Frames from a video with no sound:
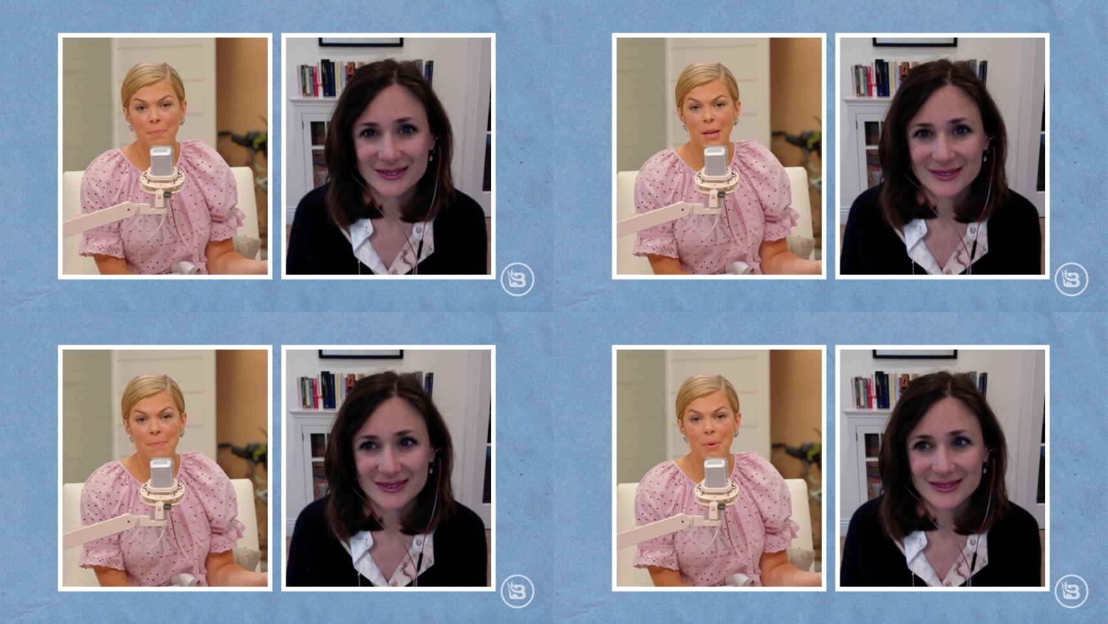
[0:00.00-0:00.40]

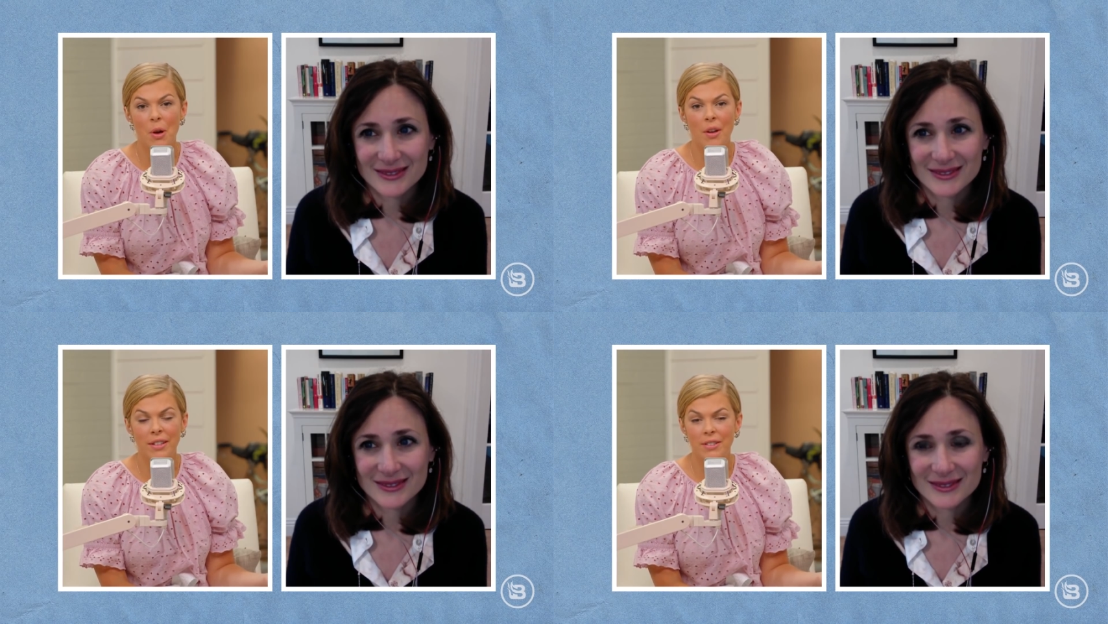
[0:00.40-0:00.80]

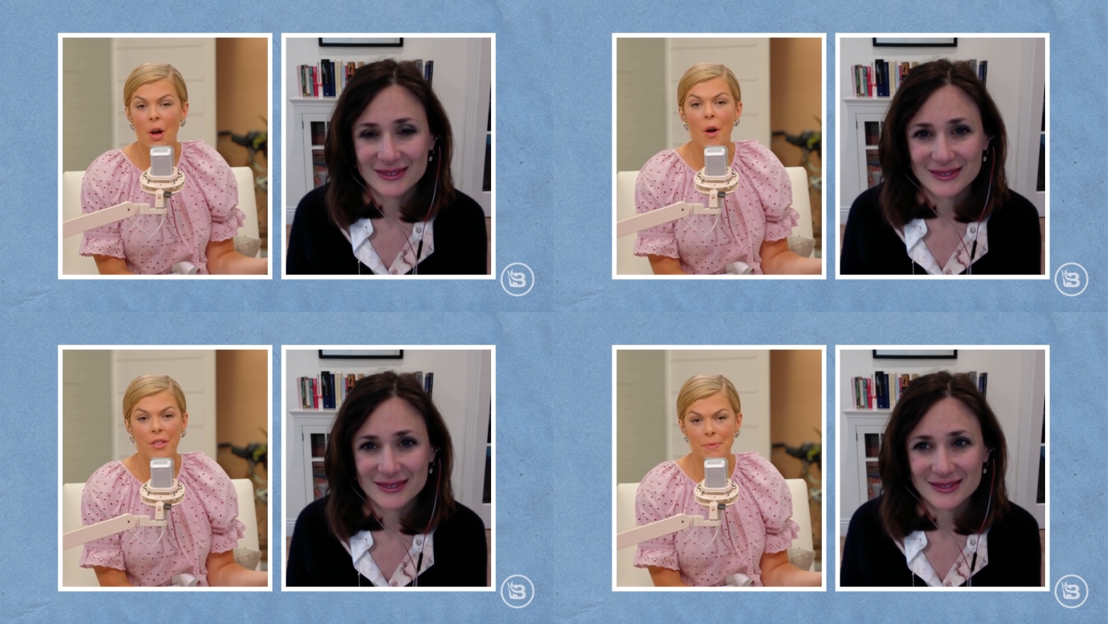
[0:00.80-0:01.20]
Speaker 1: people and
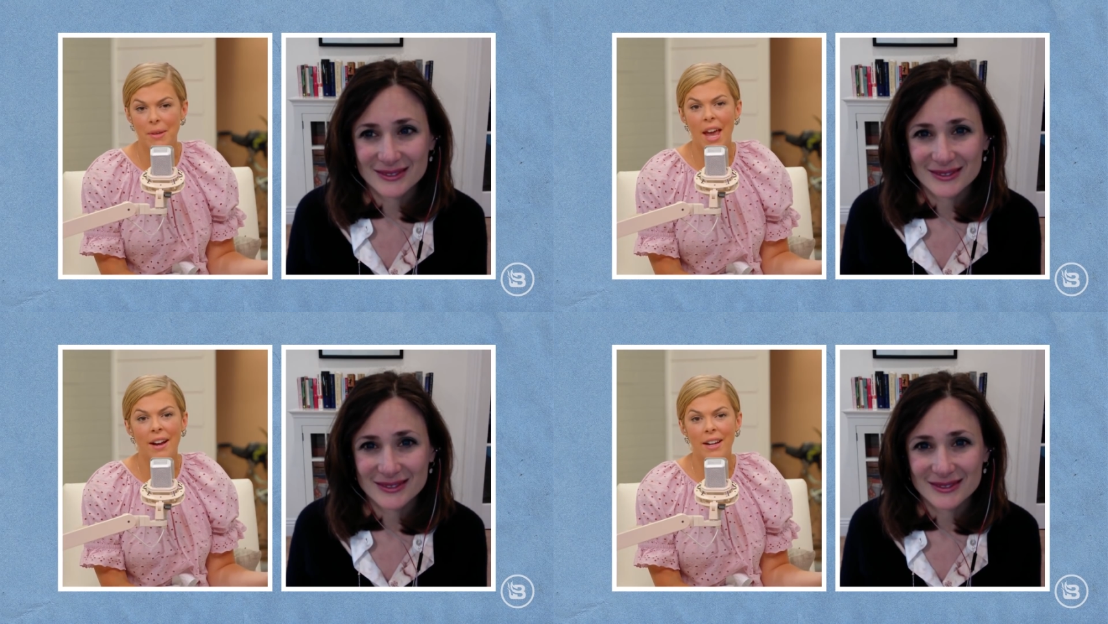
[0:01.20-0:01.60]
call them
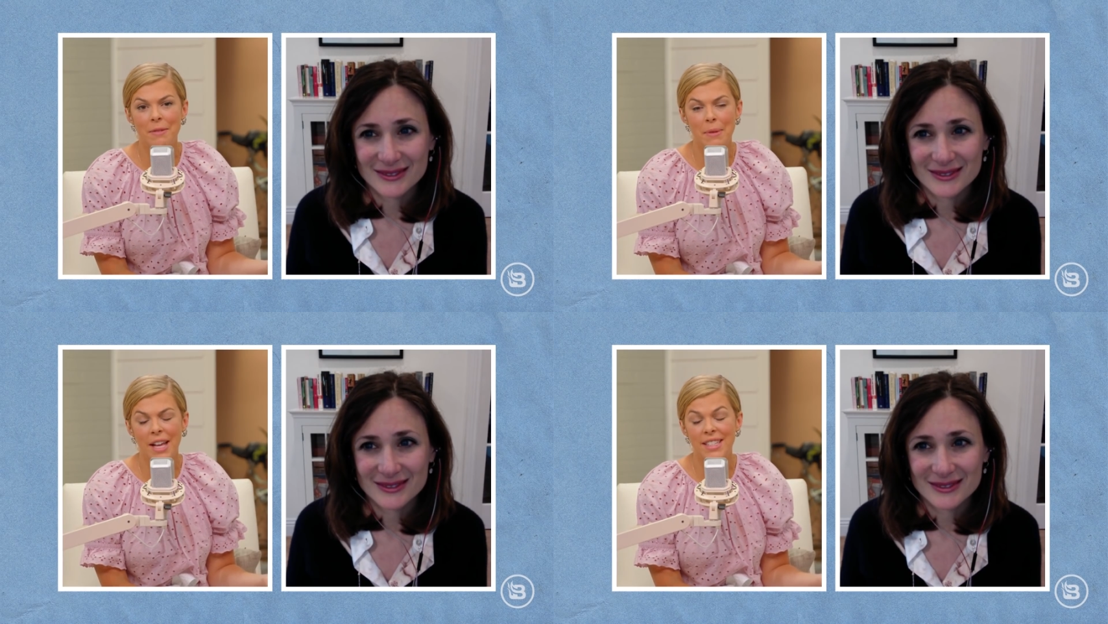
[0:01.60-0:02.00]
Karen
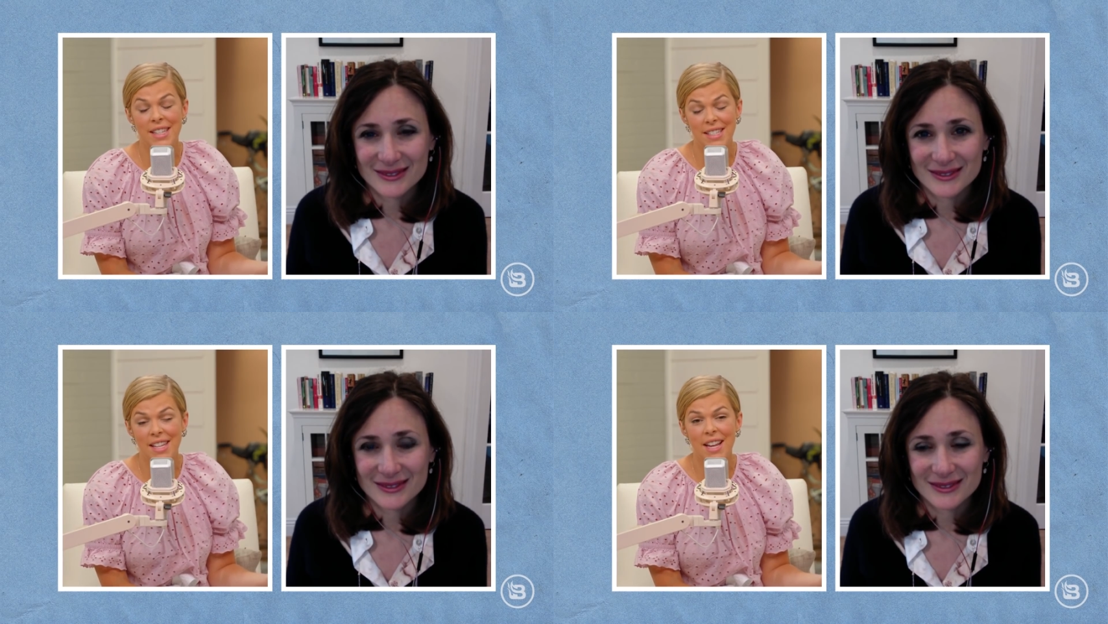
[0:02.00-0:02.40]
because
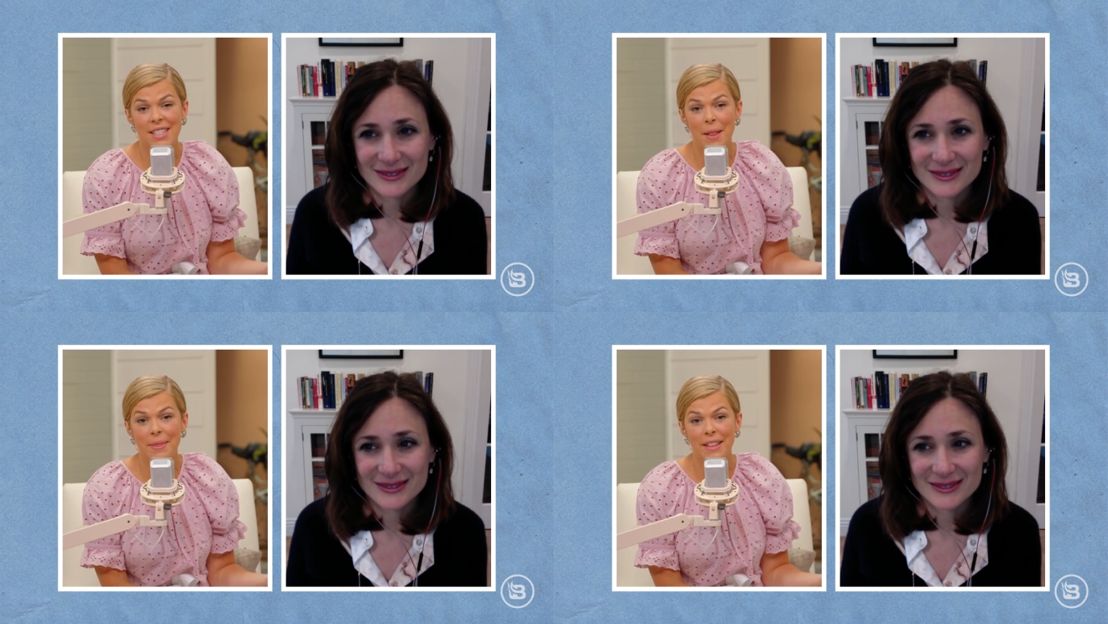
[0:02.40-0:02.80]
they say
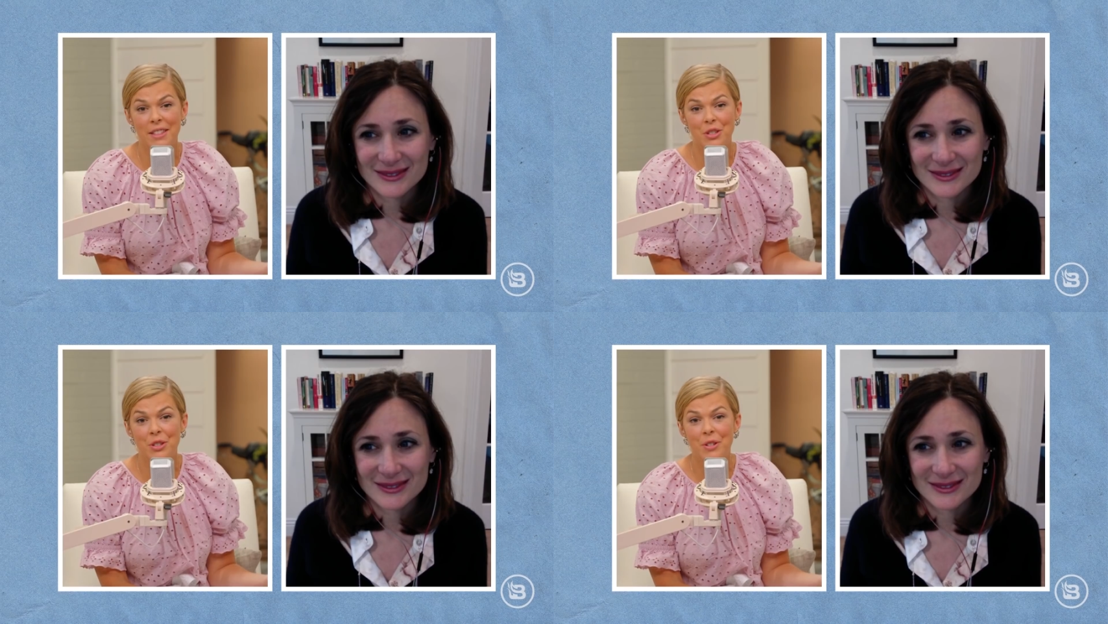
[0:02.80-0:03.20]
something
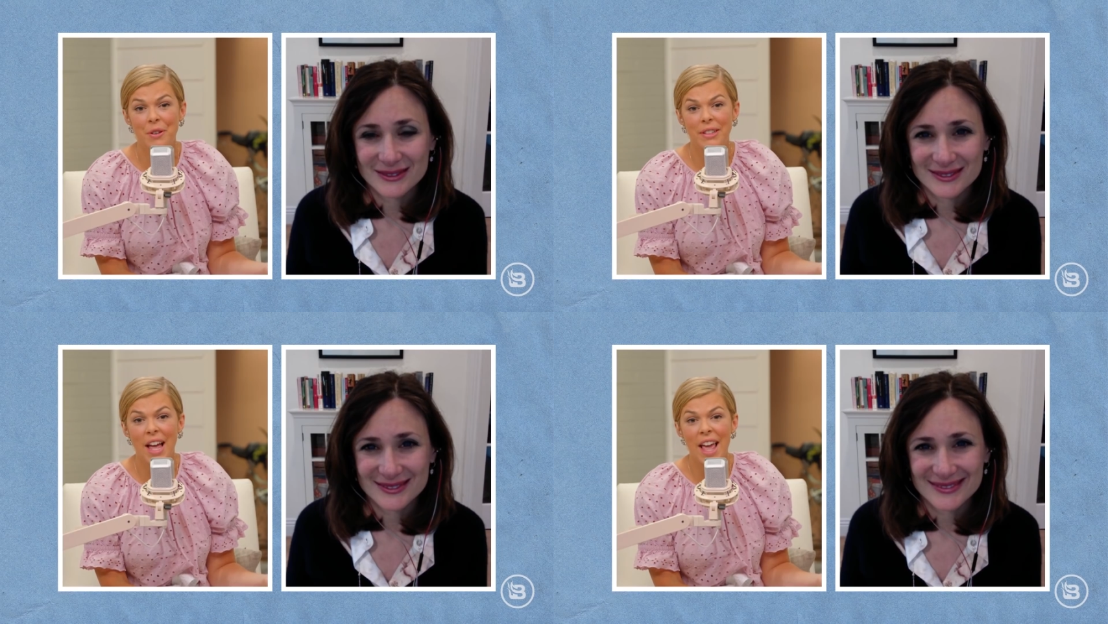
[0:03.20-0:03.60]
that you
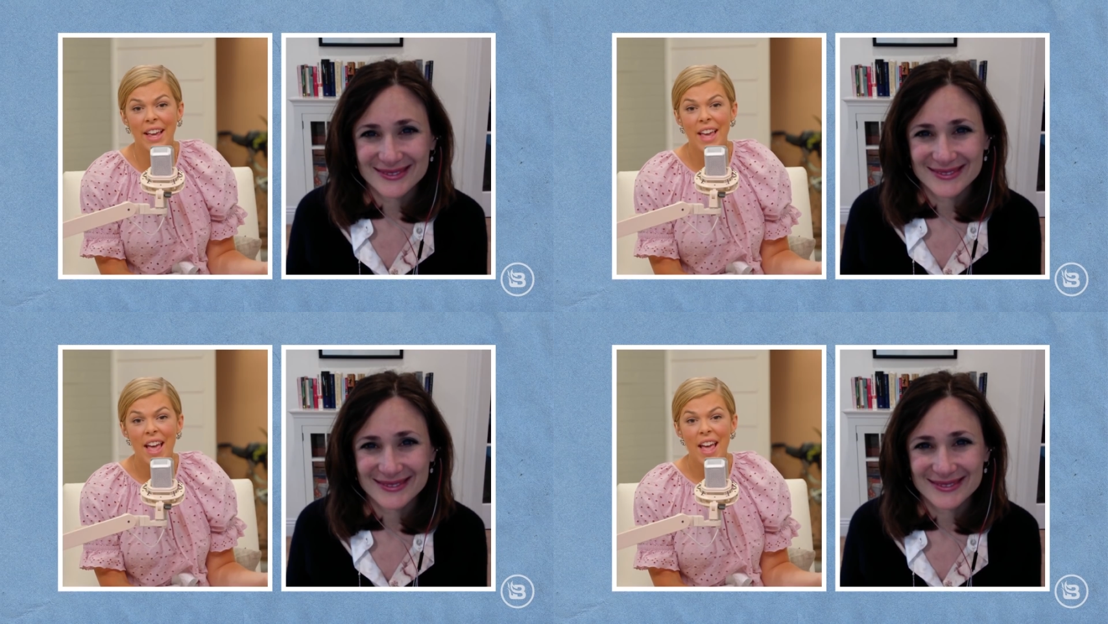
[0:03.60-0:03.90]
don't like.